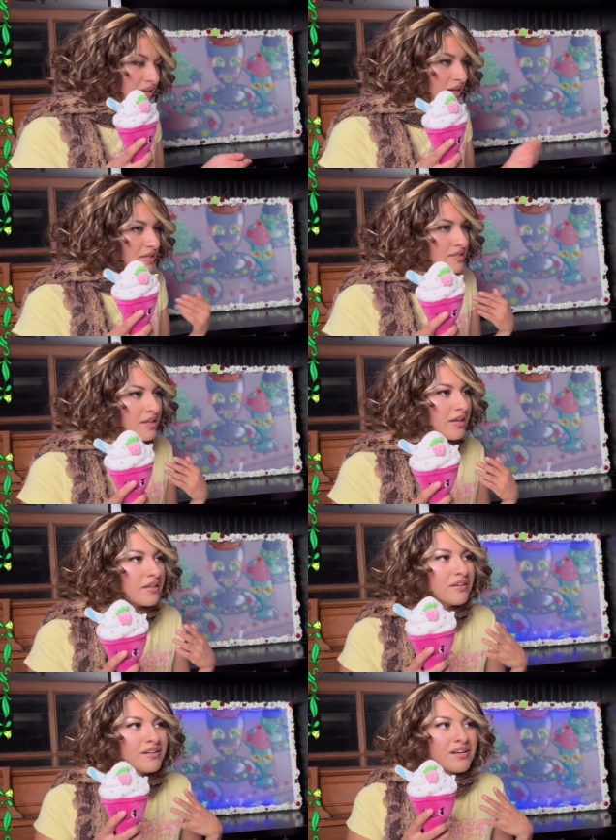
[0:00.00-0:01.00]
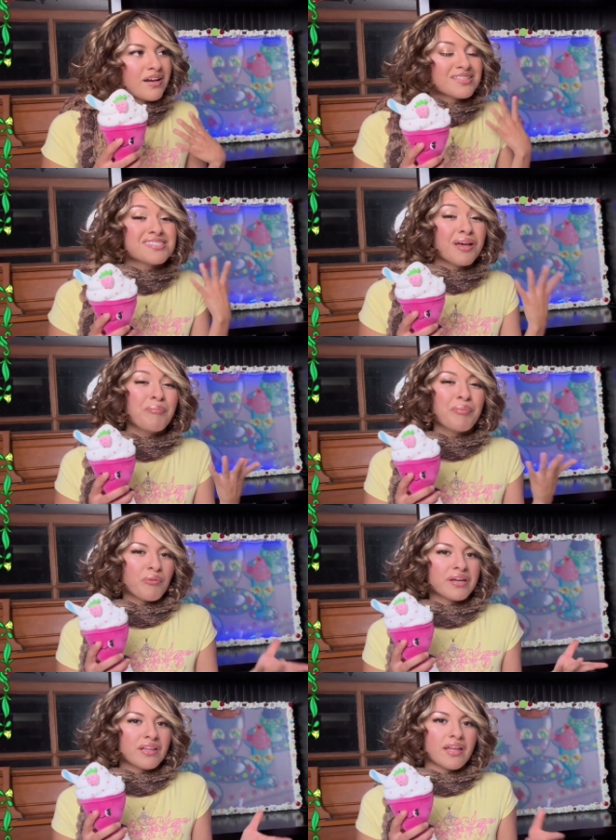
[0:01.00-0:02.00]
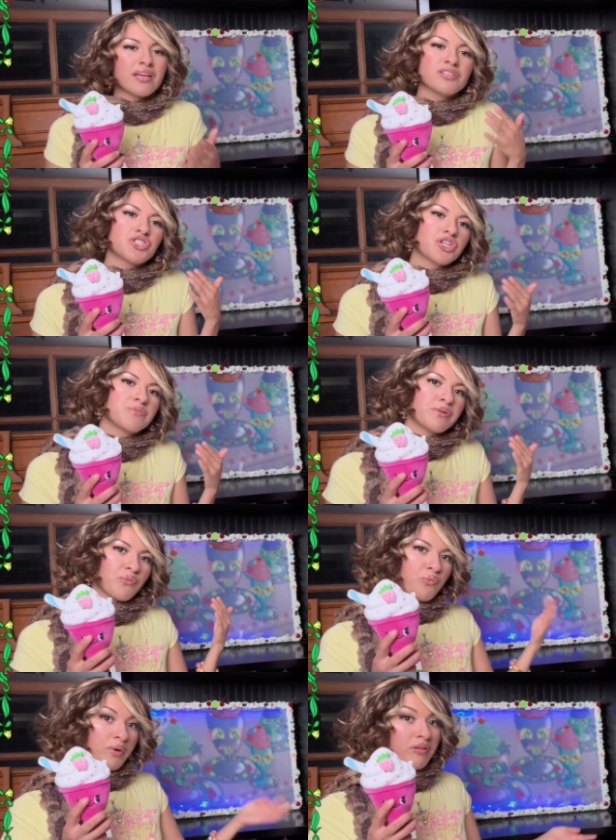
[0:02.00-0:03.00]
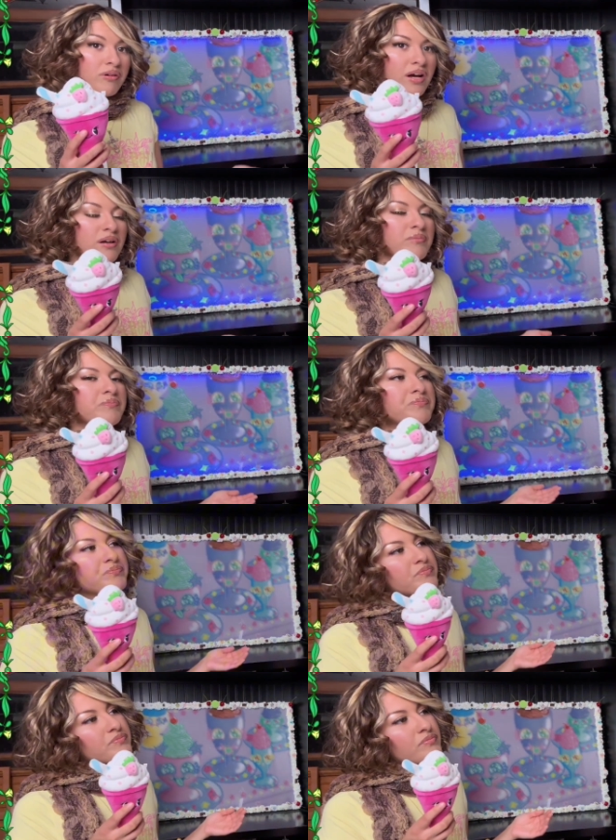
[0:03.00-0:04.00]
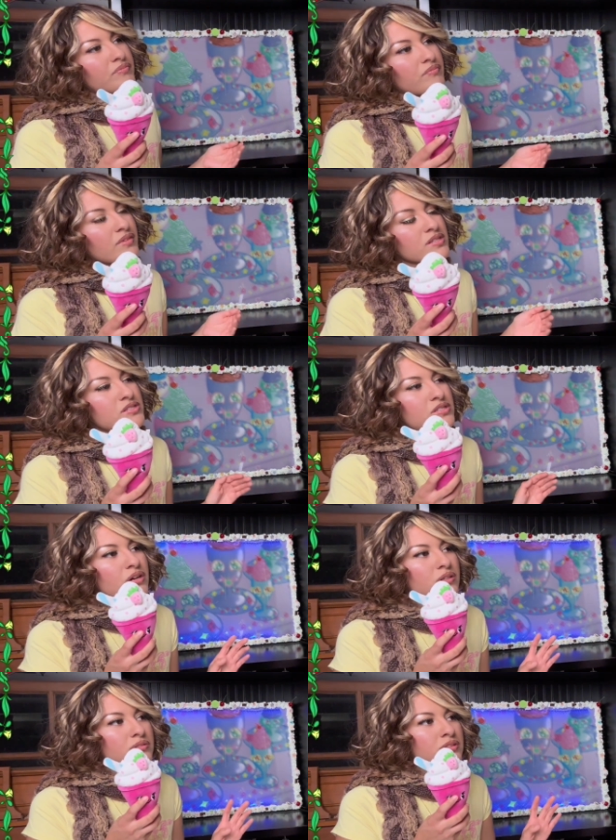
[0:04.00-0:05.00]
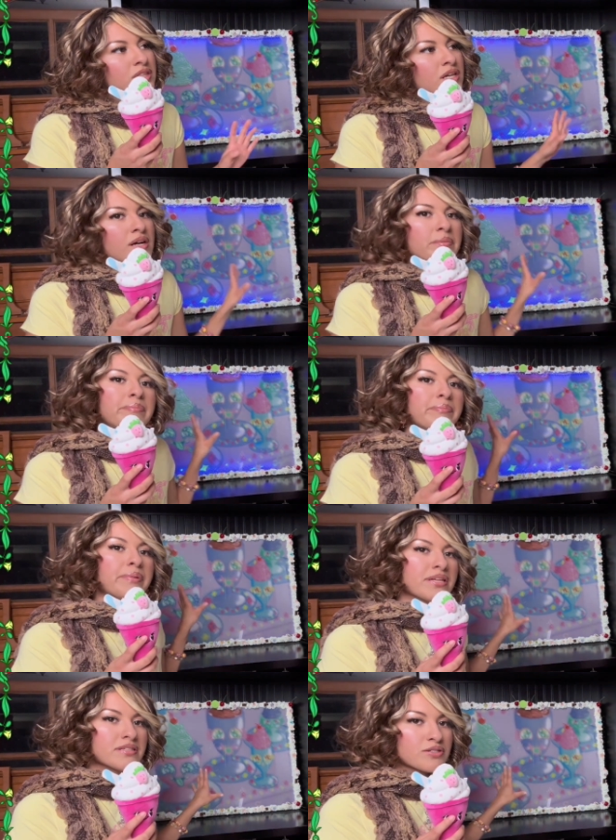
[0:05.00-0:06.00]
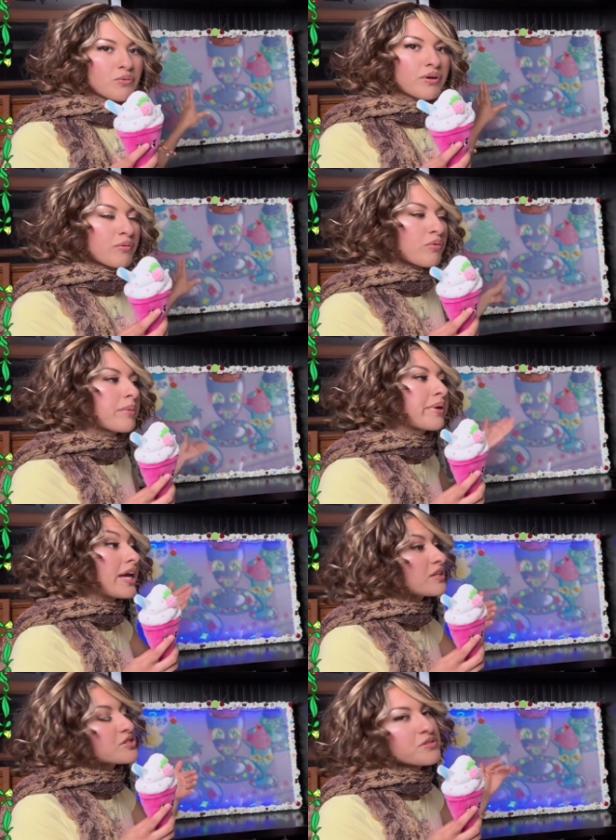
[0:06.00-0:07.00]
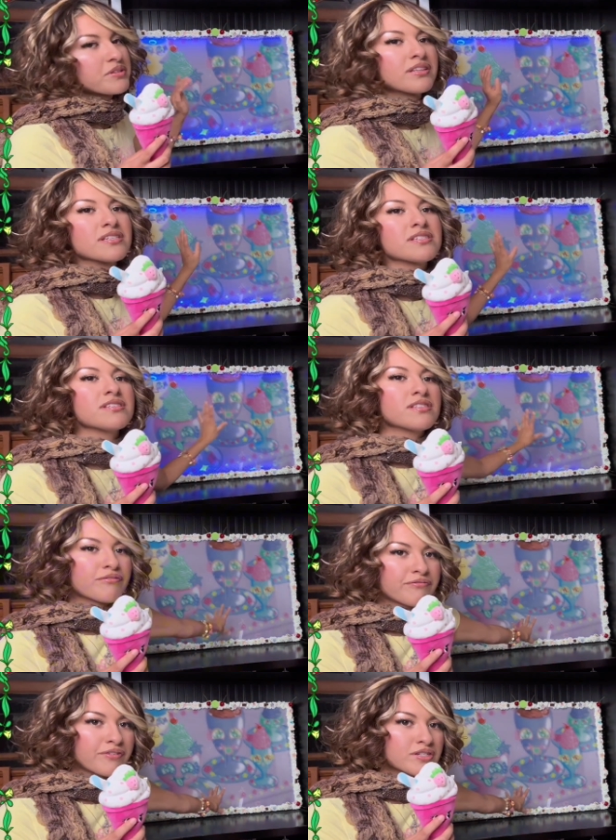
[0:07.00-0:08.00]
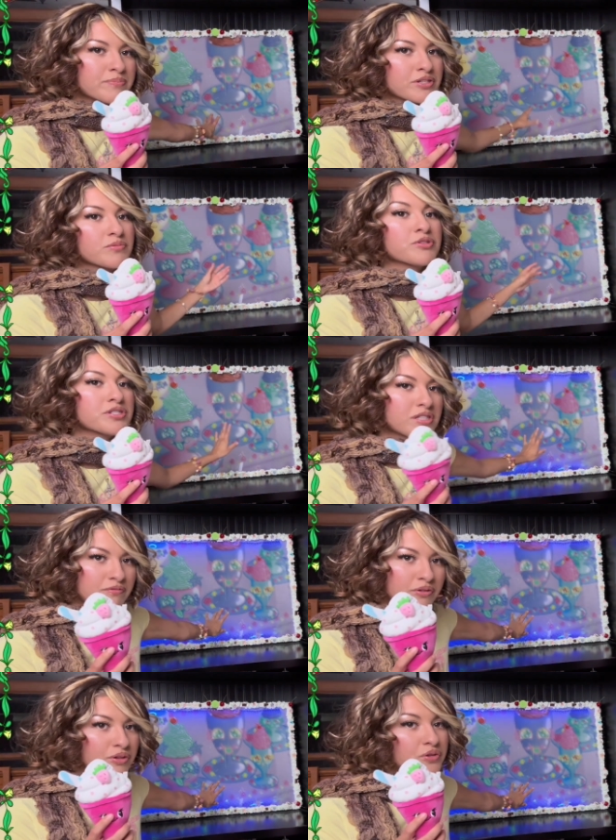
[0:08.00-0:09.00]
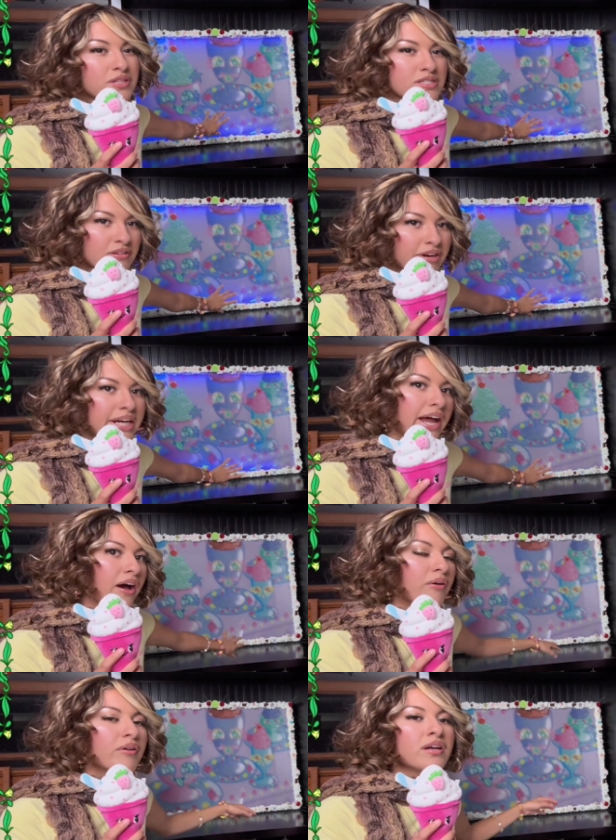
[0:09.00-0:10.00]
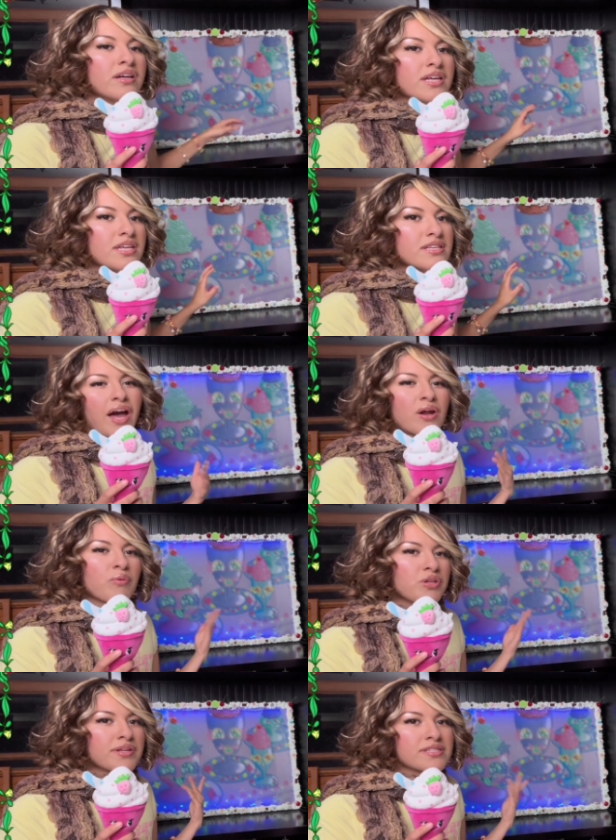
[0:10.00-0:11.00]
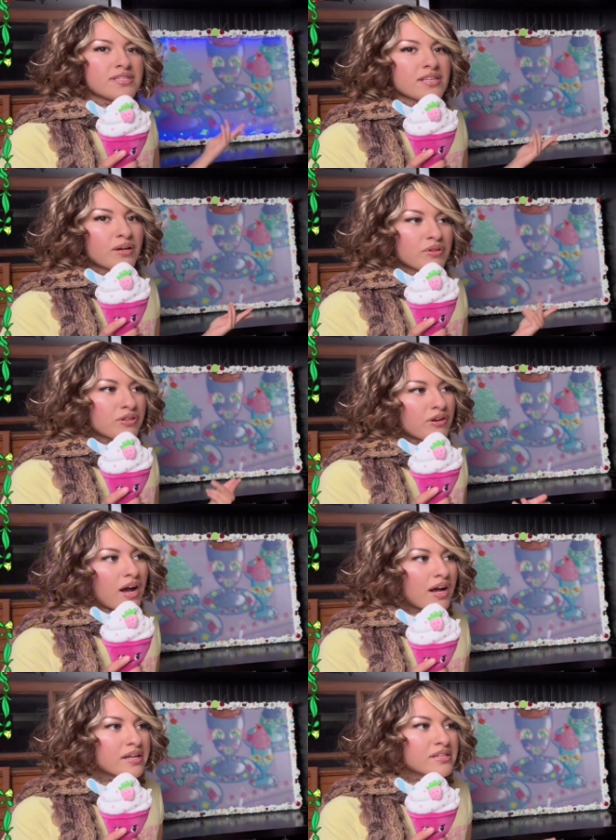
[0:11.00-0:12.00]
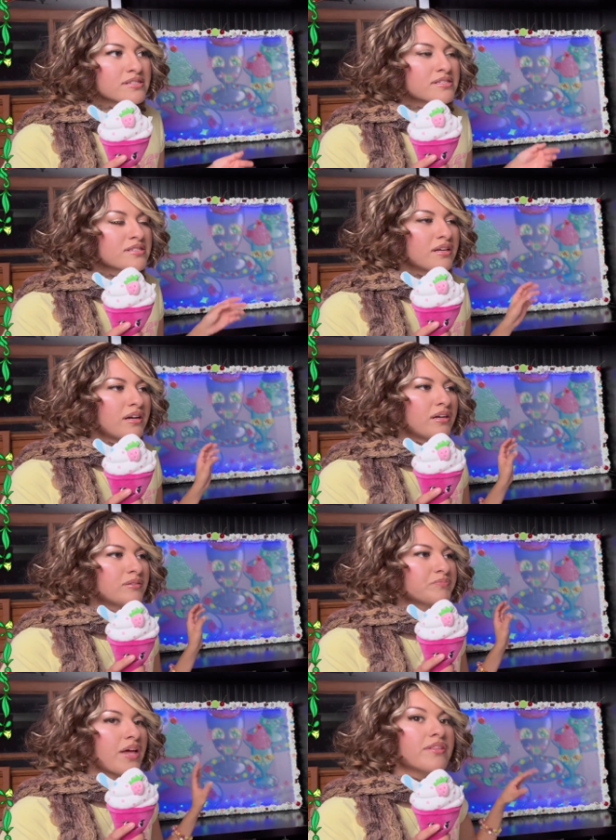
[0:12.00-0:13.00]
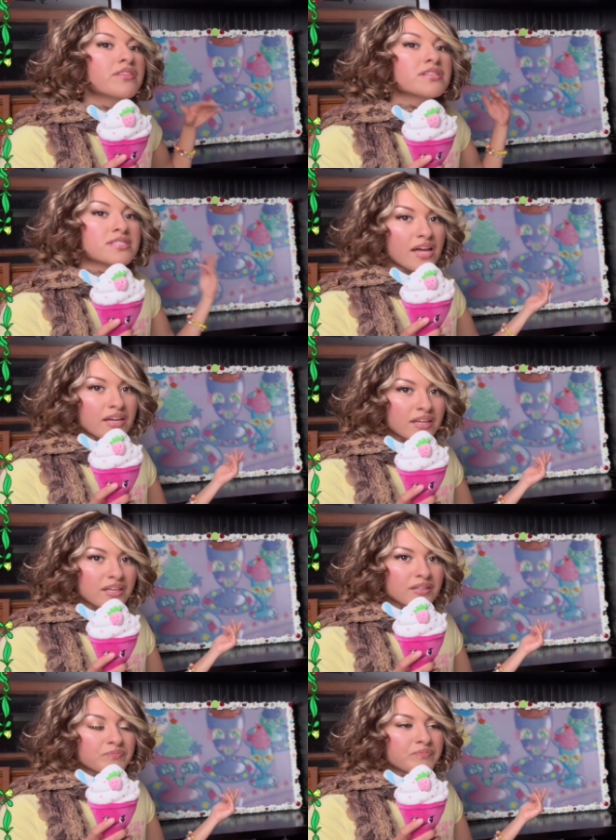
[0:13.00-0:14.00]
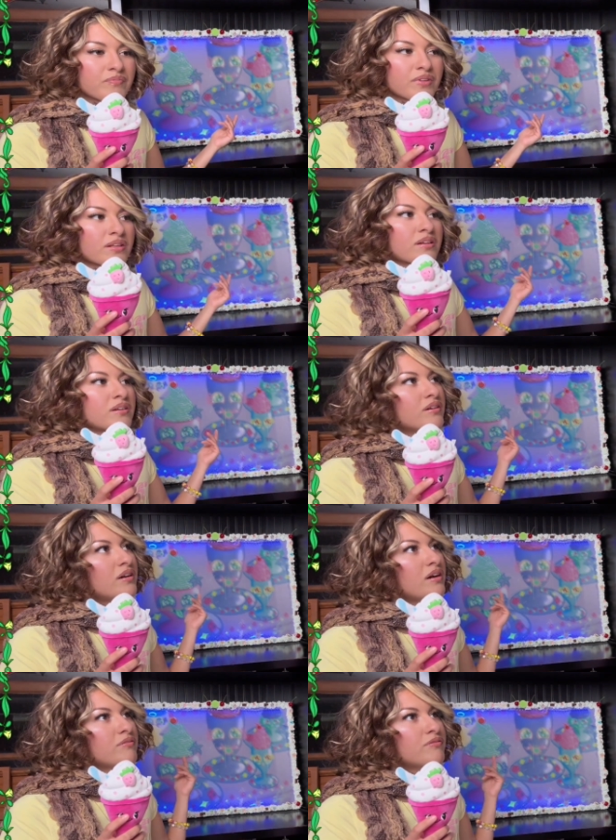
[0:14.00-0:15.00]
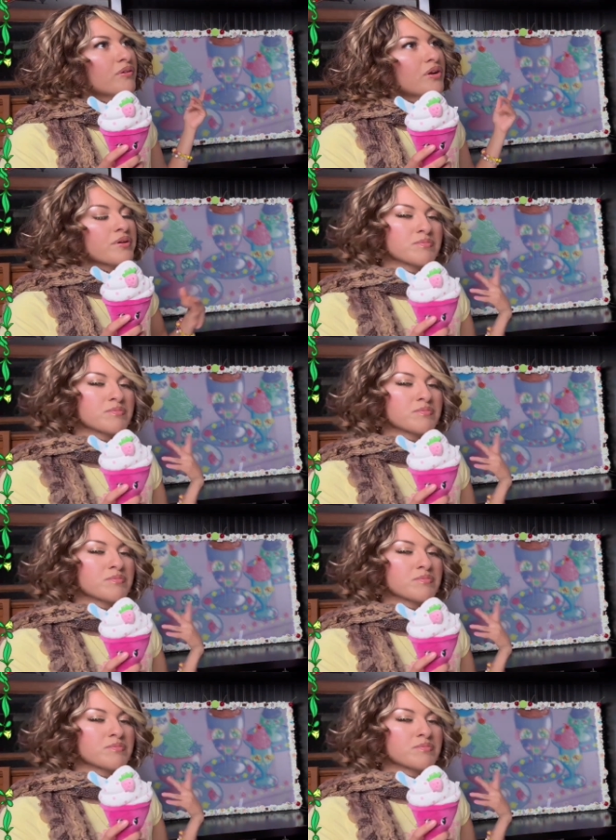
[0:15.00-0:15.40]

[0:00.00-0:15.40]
it's like at some point like judgment will come. So what I'm getting to with this is the first picture, which is the photo you can see right now, is kind of what you can see like with your eyes. And then the second photo is